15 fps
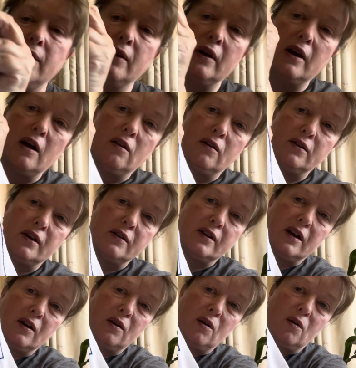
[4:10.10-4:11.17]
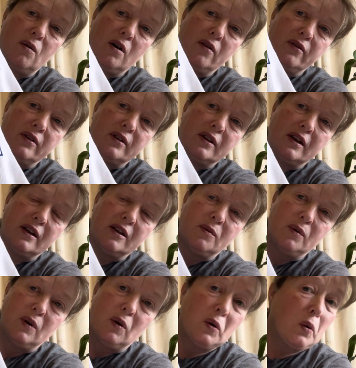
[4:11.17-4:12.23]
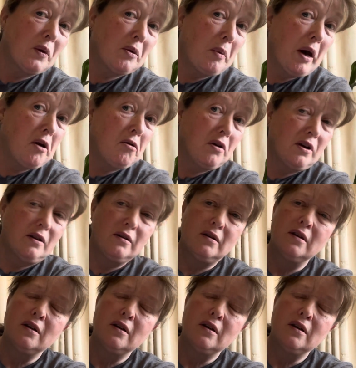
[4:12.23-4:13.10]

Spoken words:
the colors as I go, obviously, because we don't know what the pattern is.